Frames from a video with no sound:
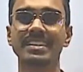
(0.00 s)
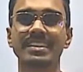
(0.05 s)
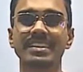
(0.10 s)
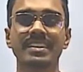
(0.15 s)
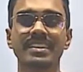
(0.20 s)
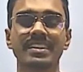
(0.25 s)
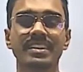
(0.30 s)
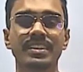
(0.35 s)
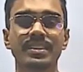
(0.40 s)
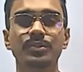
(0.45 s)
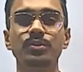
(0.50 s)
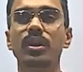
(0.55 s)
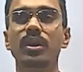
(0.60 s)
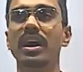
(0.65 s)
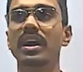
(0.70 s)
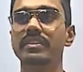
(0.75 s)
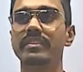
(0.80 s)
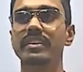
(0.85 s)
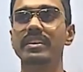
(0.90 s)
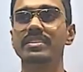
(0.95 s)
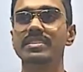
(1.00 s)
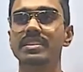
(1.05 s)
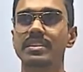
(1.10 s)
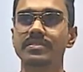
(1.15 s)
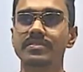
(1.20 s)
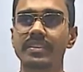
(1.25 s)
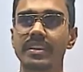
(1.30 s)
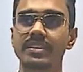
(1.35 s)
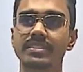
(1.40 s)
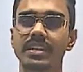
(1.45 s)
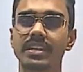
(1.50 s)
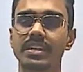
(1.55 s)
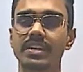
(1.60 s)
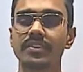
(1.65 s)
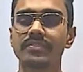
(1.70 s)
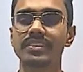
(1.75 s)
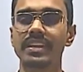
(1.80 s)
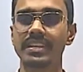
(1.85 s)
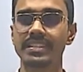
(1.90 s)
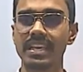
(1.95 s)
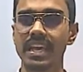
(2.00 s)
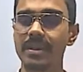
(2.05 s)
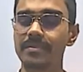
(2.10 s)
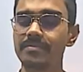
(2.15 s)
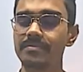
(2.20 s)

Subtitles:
you are 26 weeks ahead of the exam.